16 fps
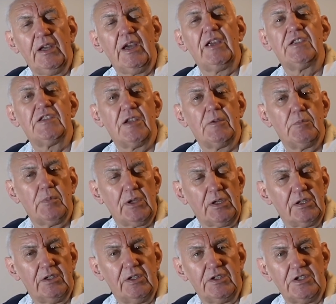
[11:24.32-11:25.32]
18
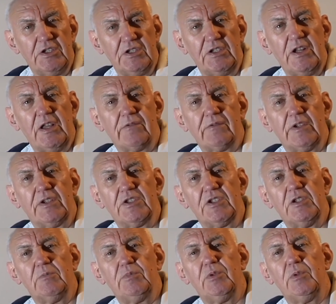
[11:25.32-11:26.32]
megahertz is another
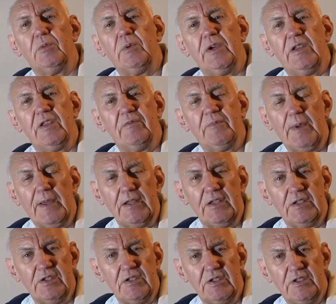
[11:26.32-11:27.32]
example where the
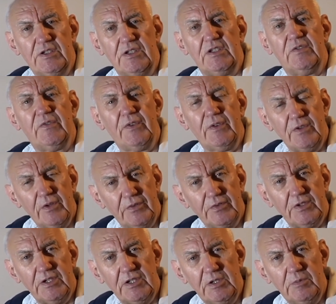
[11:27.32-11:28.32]
band is very
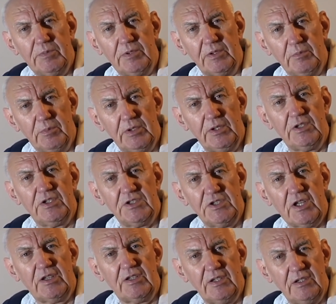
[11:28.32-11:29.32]
often open but there's
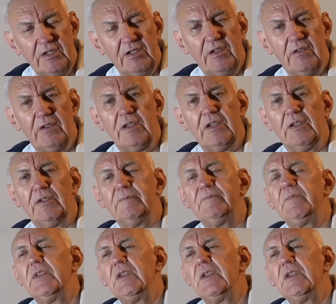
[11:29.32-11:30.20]
nothing there.